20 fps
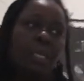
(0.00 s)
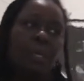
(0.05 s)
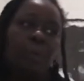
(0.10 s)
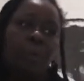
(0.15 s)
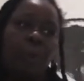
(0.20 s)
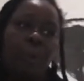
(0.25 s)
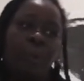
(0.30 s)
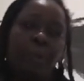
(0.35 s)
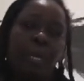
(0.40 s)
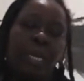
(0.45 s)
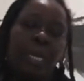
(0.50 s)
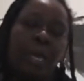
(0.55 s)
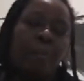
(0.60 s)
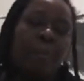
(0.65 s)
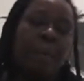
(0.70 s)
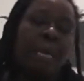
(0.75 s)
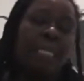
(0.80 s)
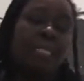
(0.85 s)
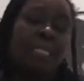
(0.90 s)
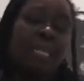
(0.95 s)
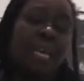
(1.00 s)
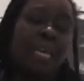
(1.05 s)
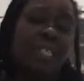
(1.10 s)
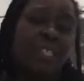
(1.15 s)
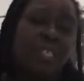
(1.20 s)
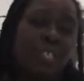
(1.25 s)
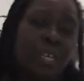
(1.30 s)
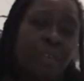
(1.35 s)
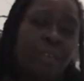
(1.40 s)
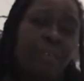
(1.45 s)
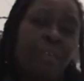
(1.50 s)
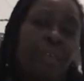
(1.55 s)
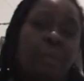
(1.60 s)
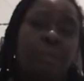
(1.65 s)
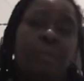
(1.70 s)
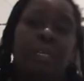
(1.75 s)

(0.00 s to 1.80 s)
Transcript: When we go back to Nigeria, we